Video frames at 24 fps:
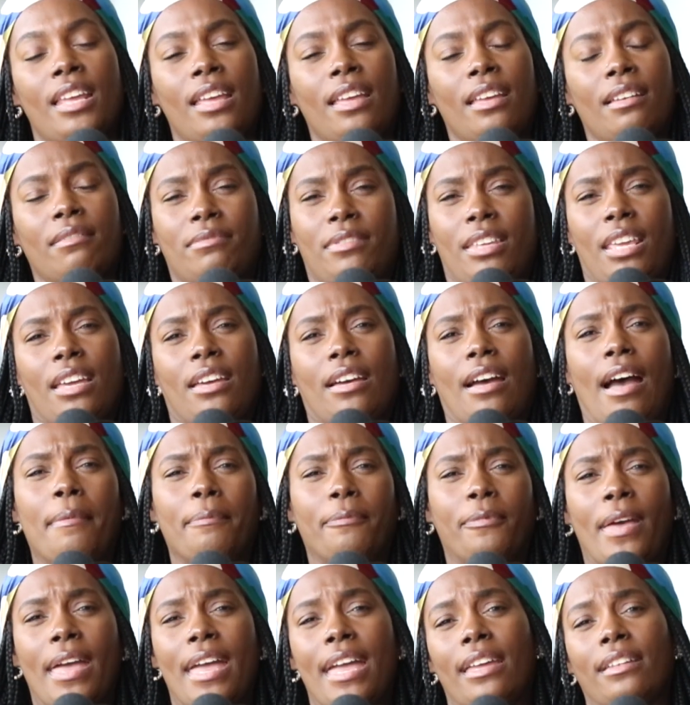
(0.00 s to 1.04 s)
Yeah, I'm
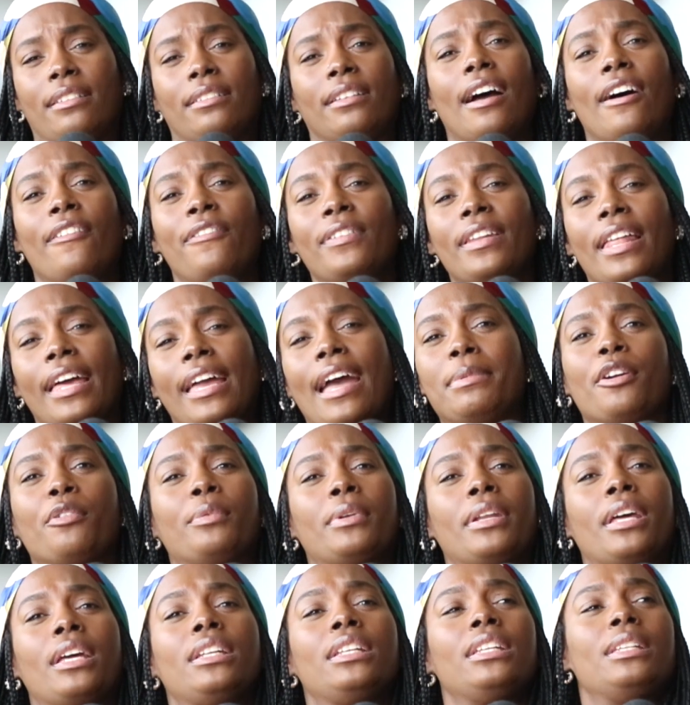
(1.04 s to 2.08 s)
fine. I feel like I'll
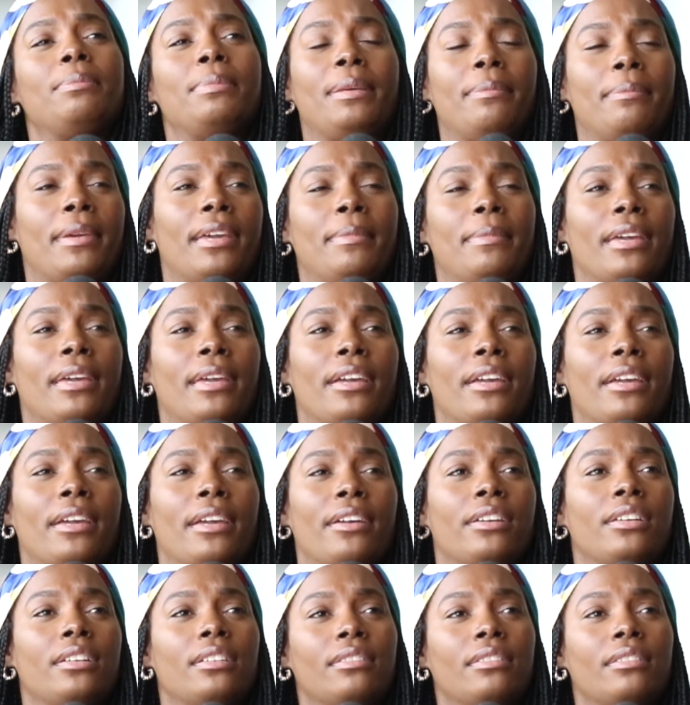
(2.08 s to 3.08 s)
be married when I need to be married.